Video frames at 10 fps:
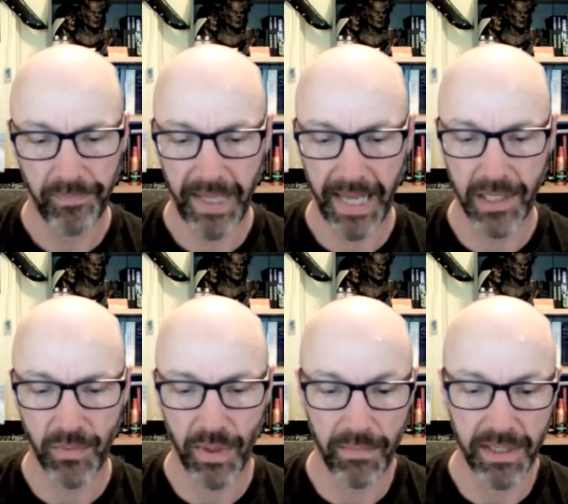Cats
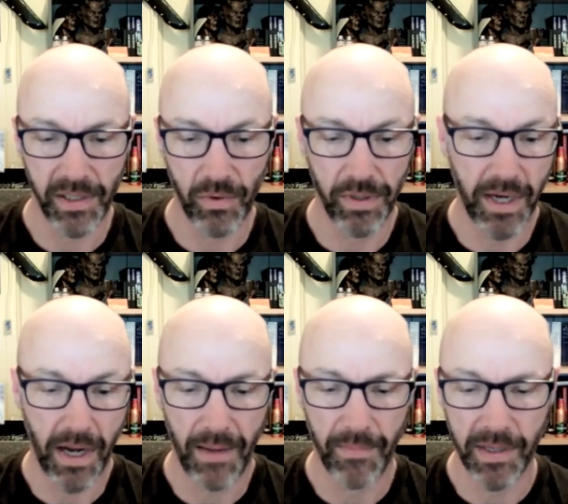went missing all the
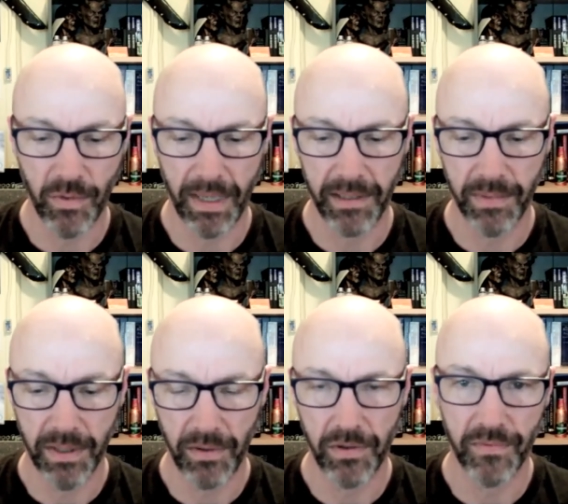time, that's what made them so
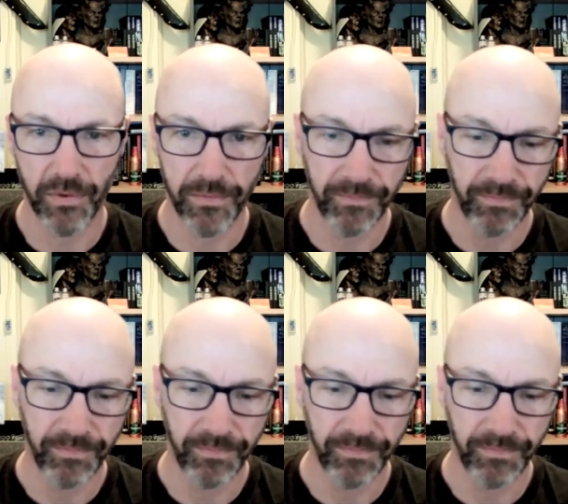useful.